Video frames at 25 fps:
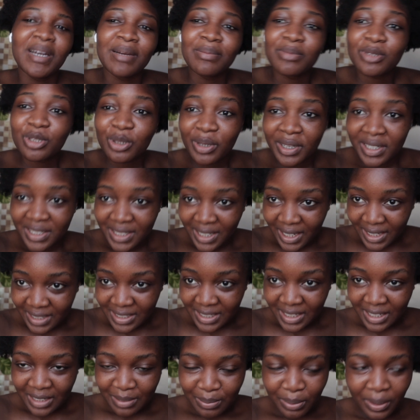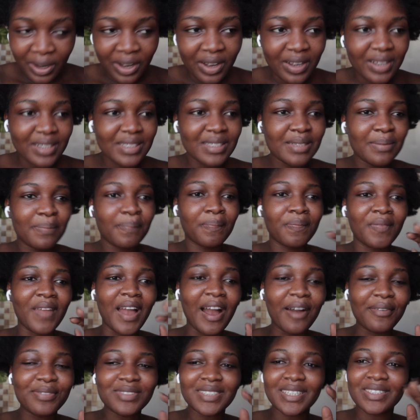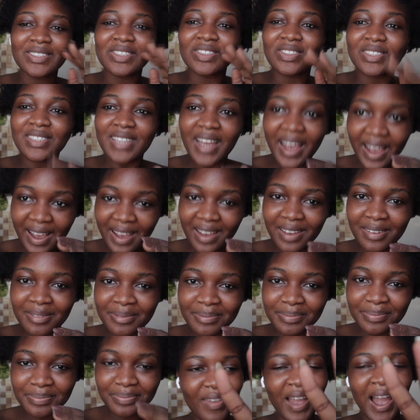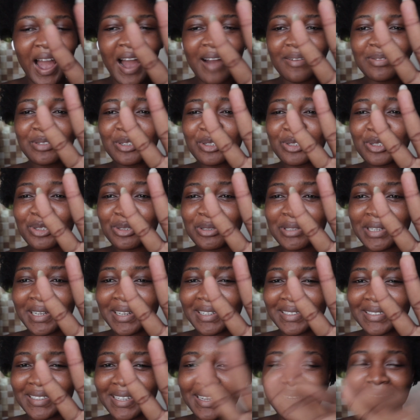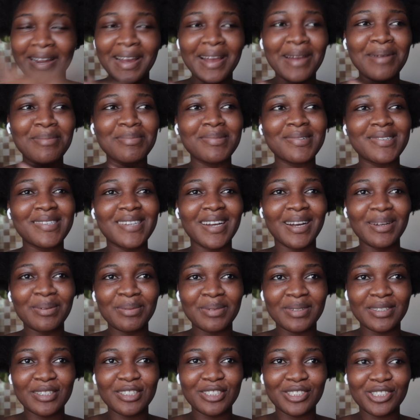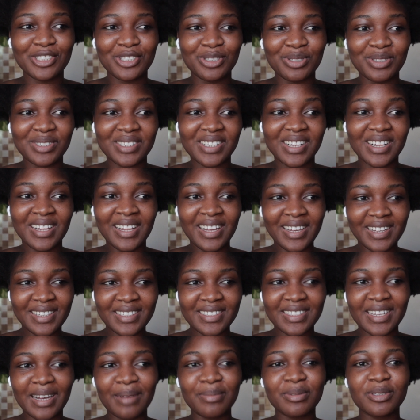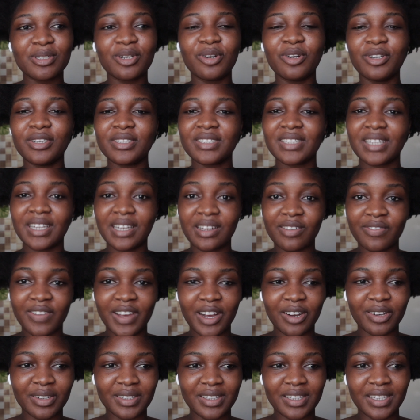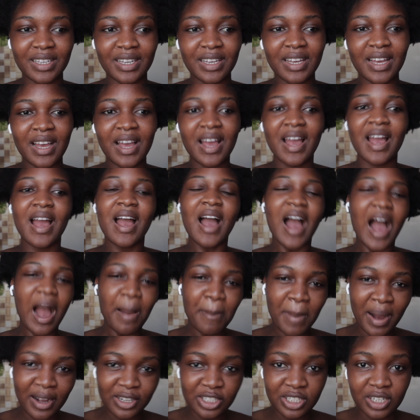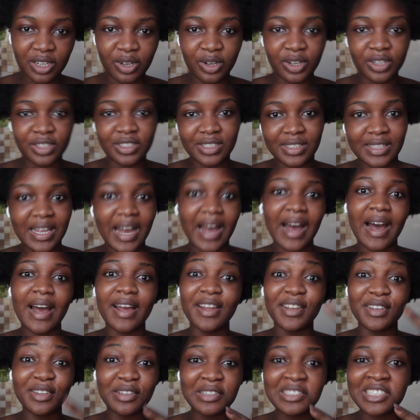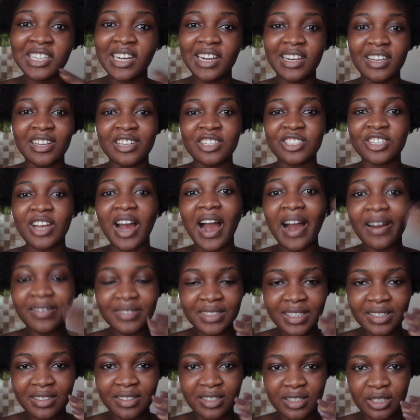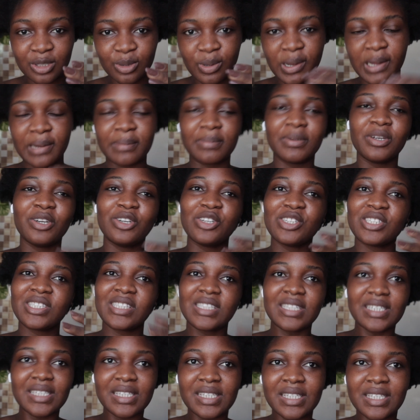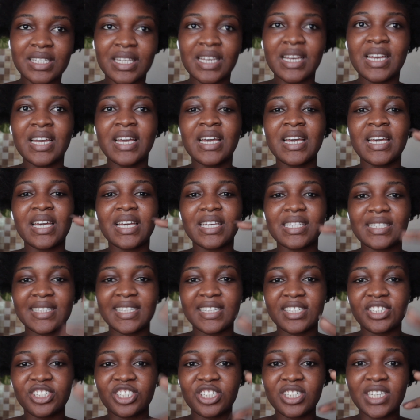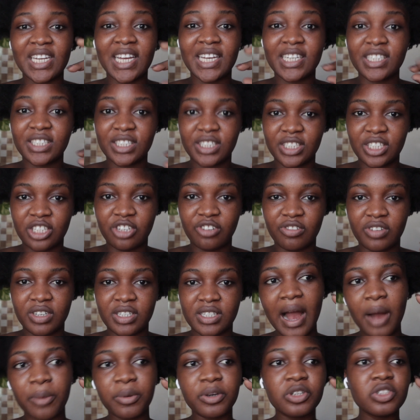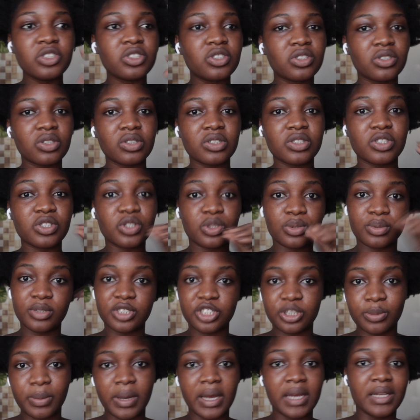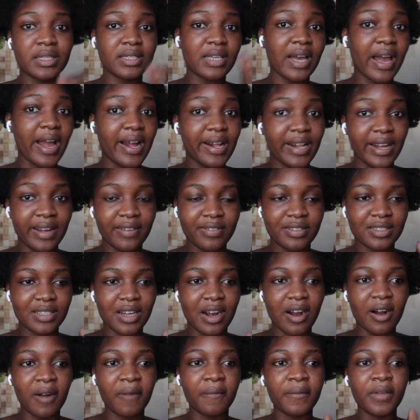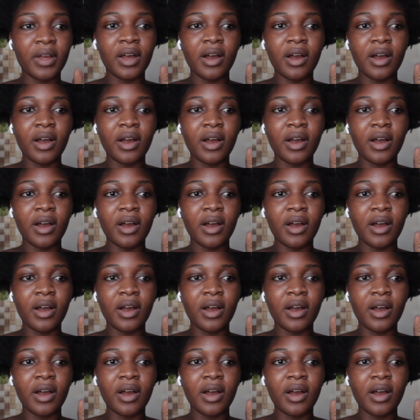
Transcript: I'm so excited because after today, I have just 2 days and I am done with this juice cleanse. I'm still going to live healthy. I'm actually going to start a new challenge after this one, because this is legit a series. I want to switch my entire lifestyle